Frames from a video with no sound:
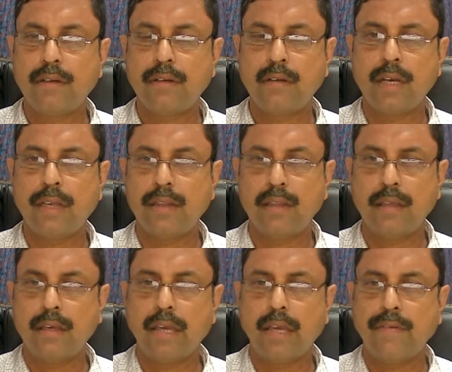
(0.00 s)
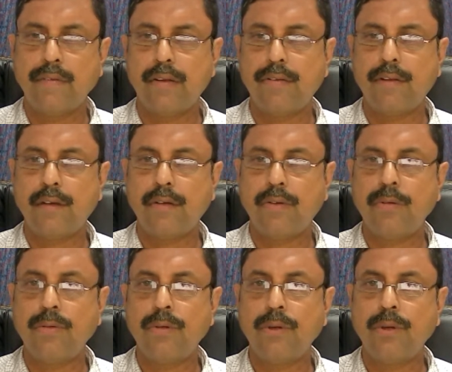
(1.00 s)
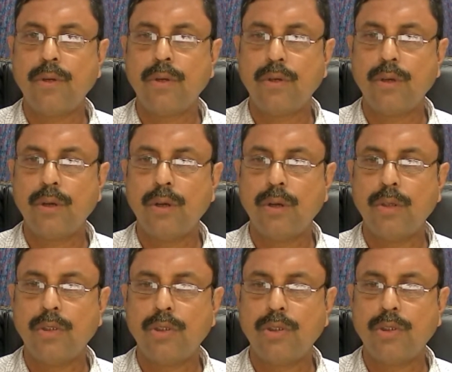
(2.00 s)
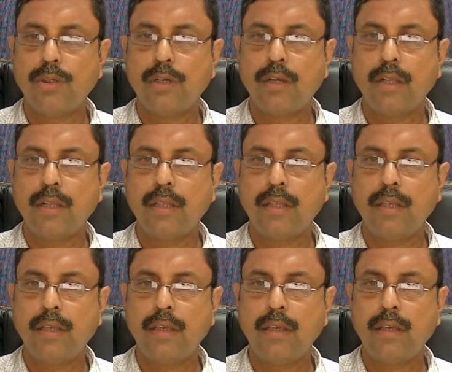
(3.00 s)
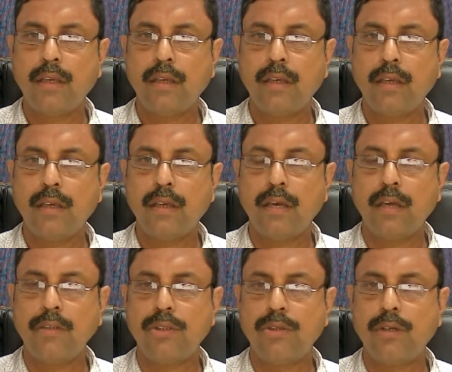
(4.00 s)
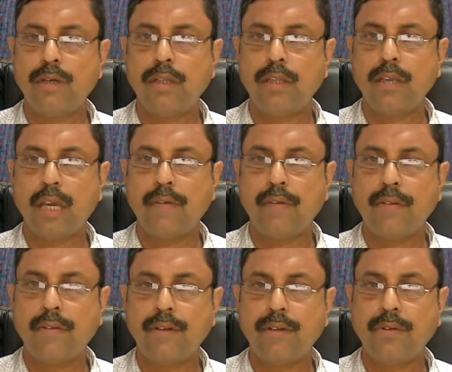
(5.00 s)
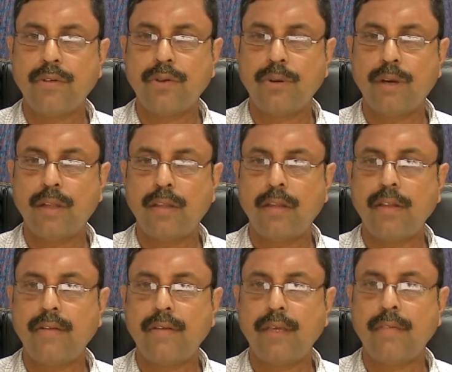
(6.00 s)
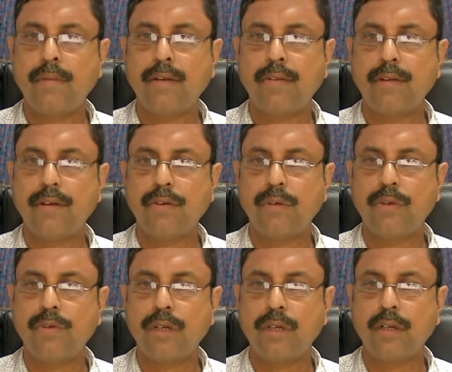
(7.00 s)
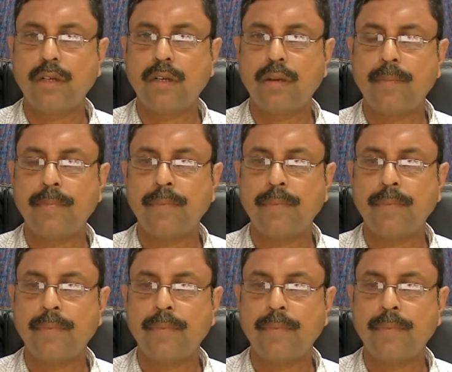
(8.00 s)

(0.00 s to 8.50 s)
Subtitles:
I think I have answered to Shukriti. Yeah, Shukriti. I have answered to Shukriti. The same answer to you, Shankar.